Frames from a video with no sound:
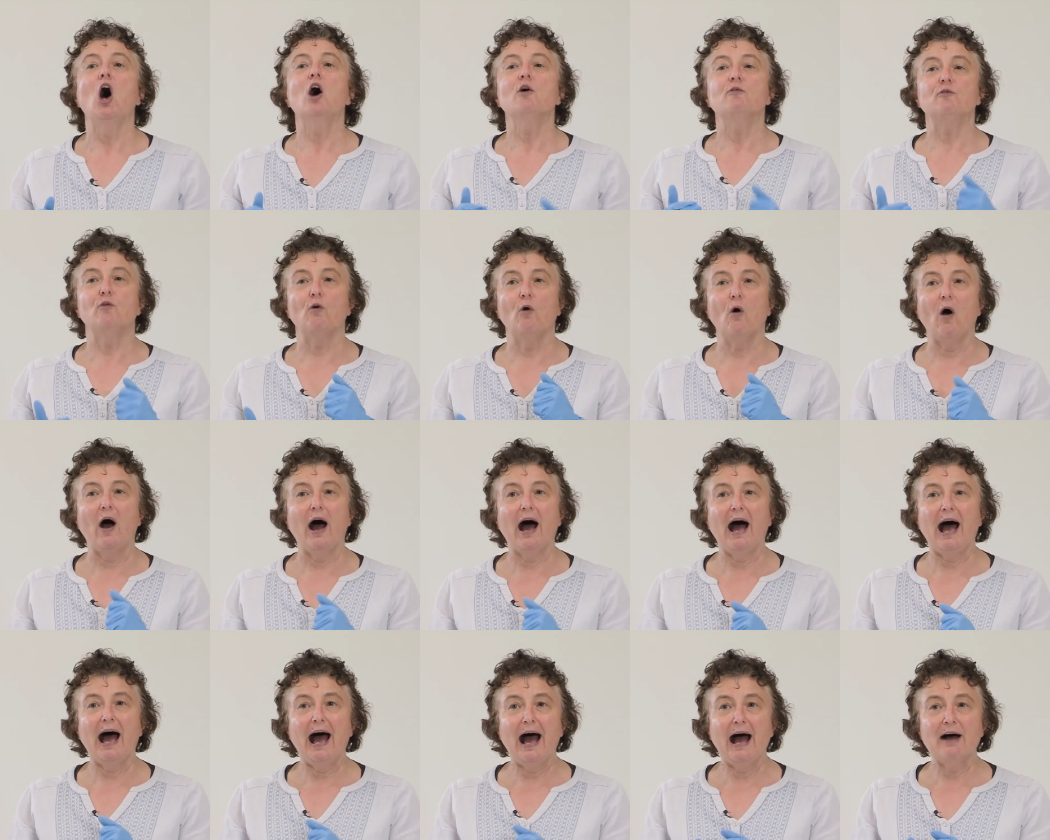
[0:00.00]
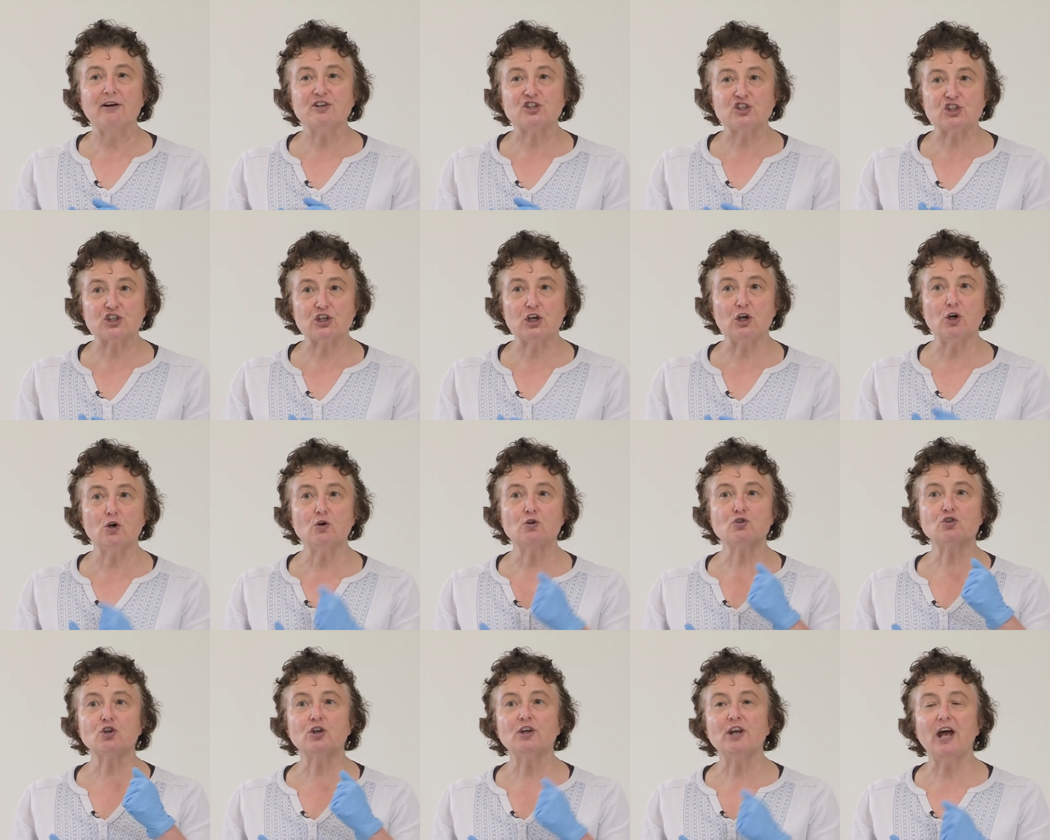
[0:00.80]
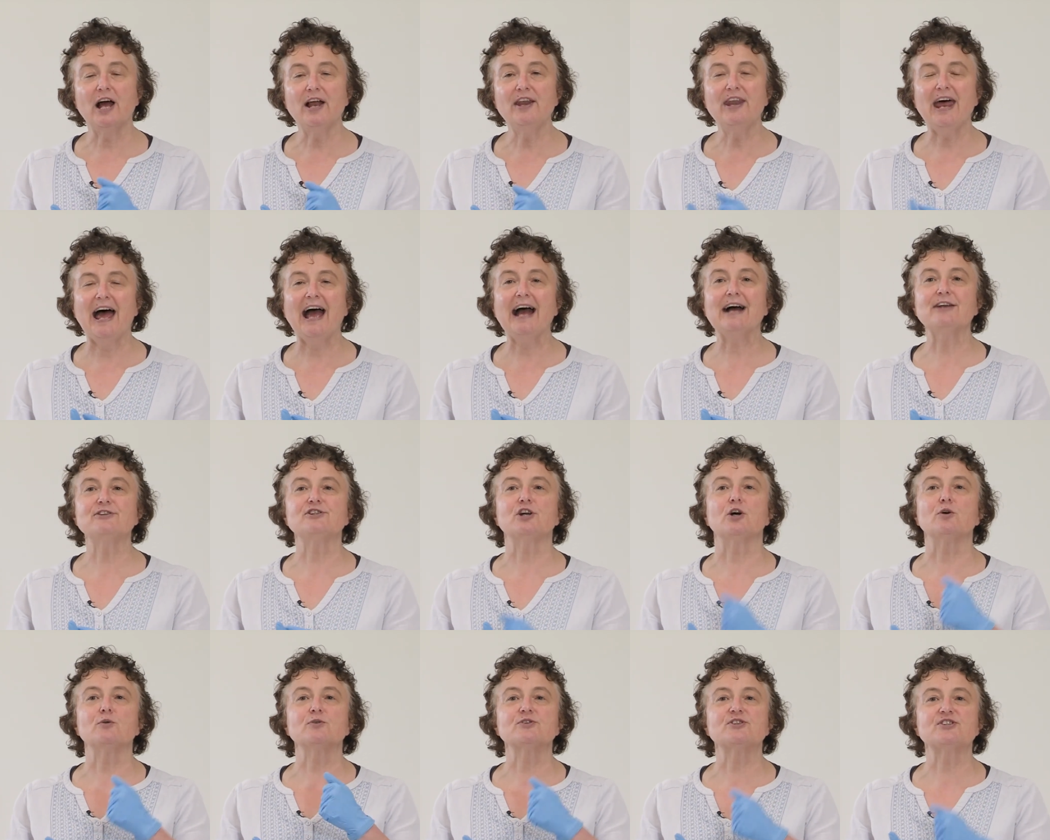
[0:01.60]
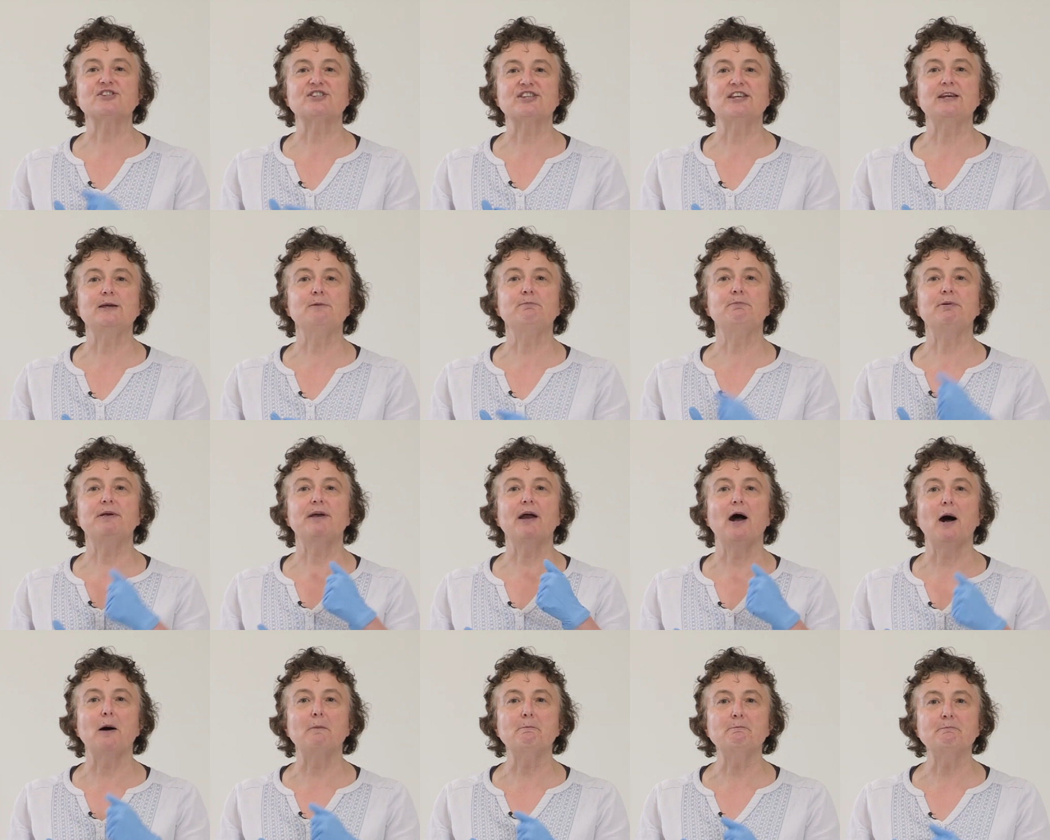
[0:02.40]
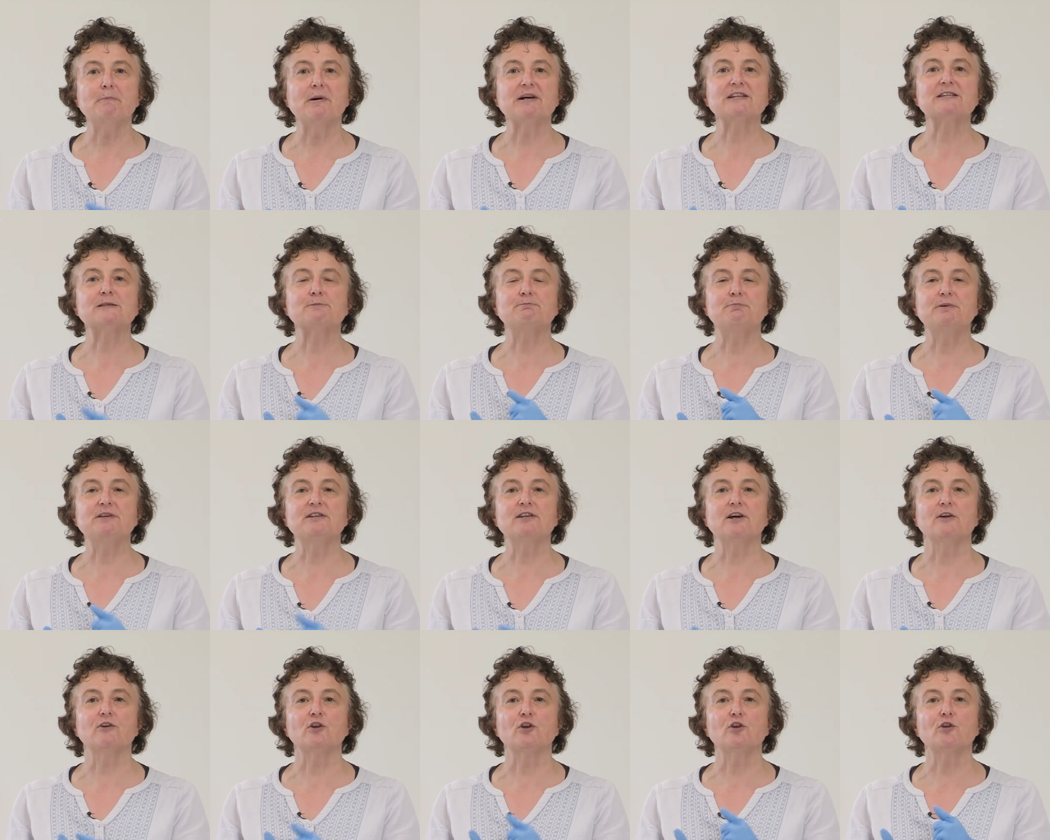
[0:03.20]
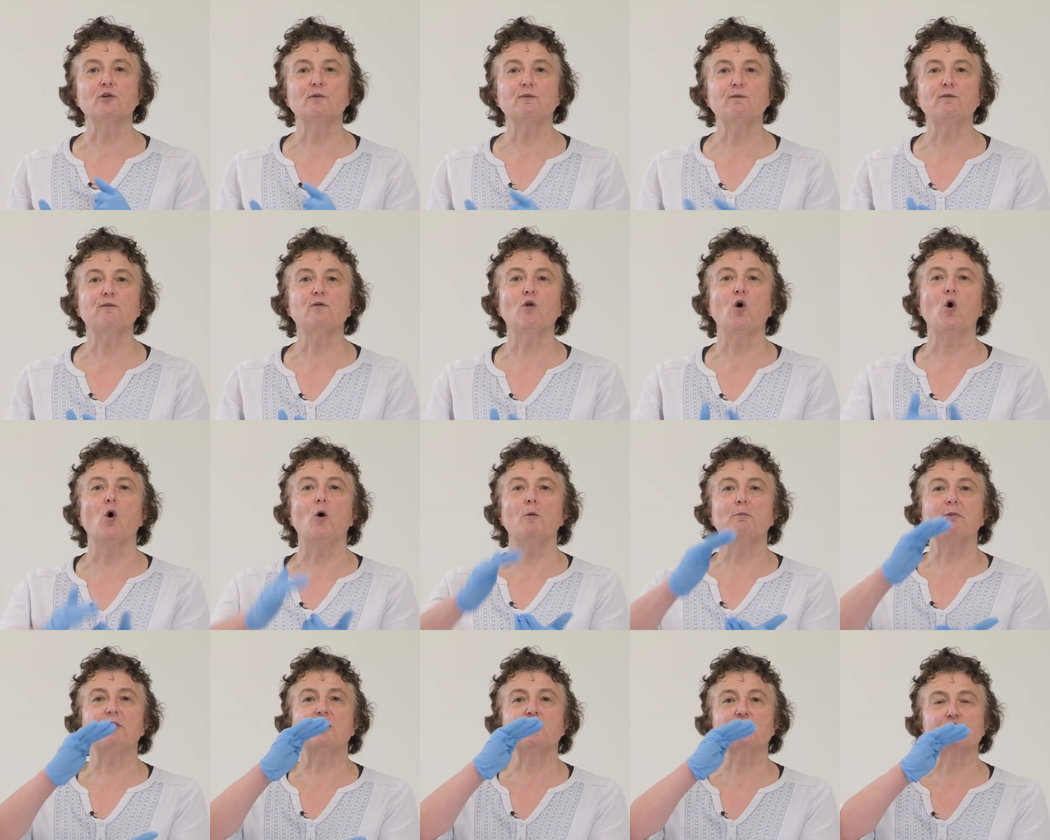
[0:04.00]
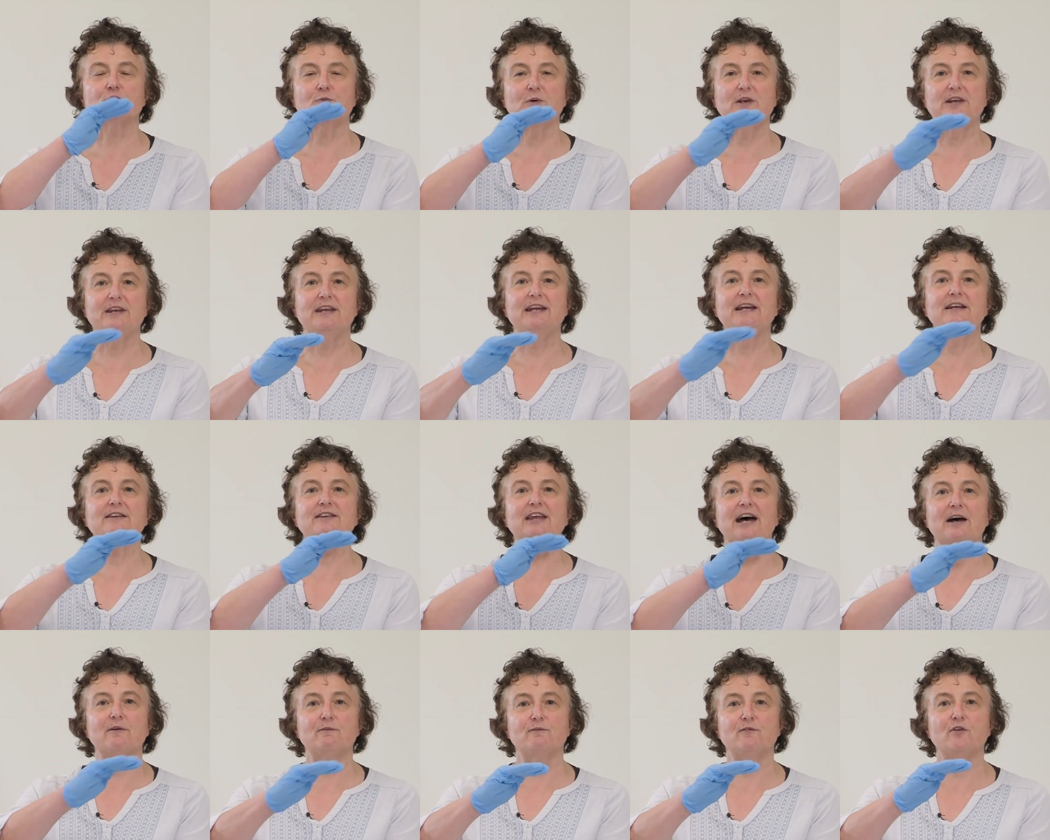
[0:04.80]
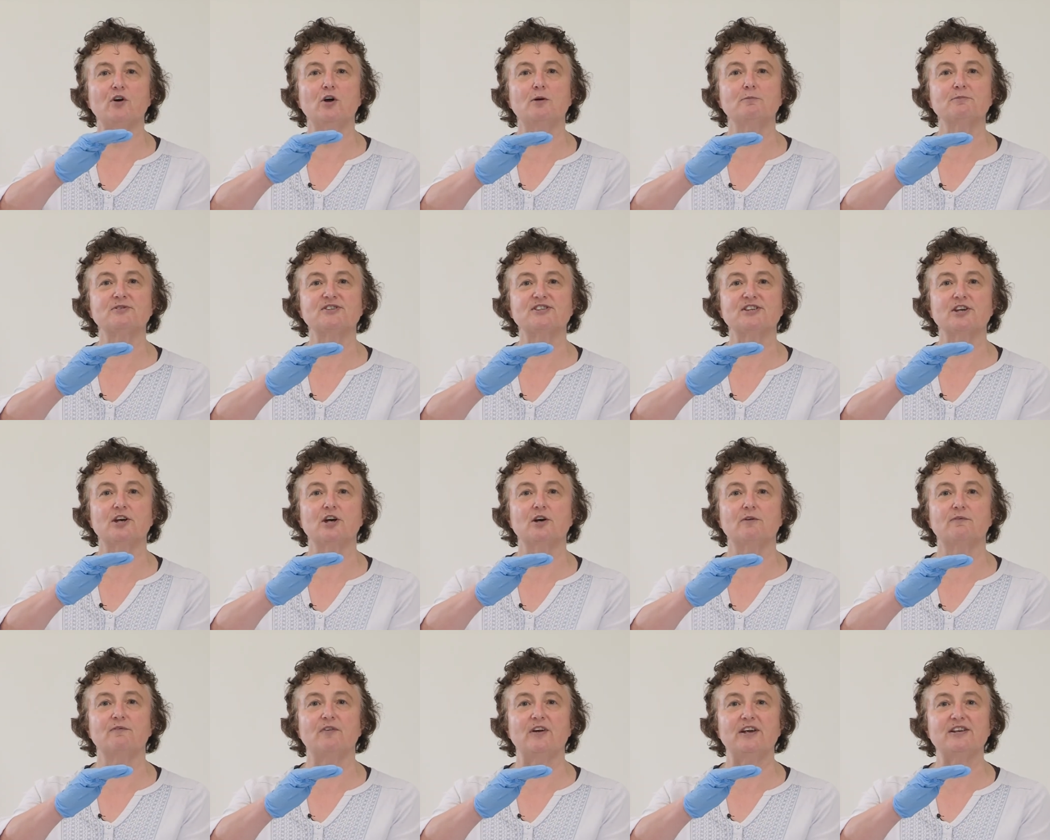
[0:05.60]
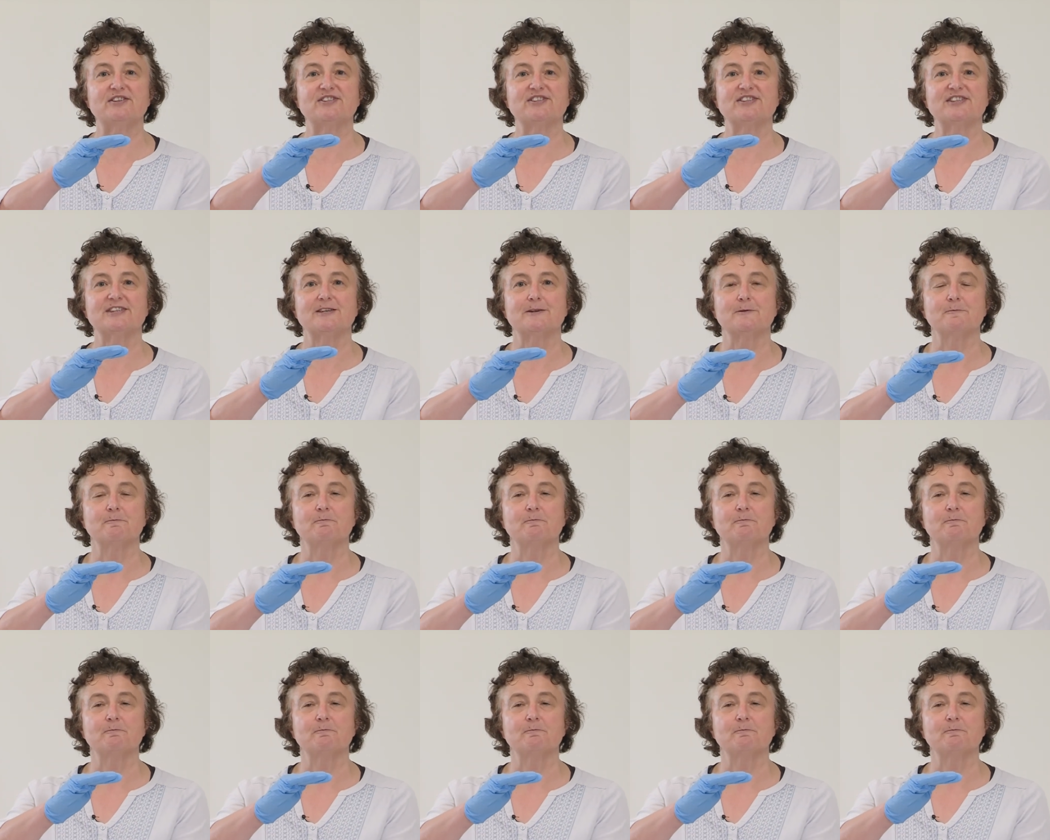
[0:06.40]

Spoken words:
For children and adults, CPR must be done on the floor because we need that firm surface.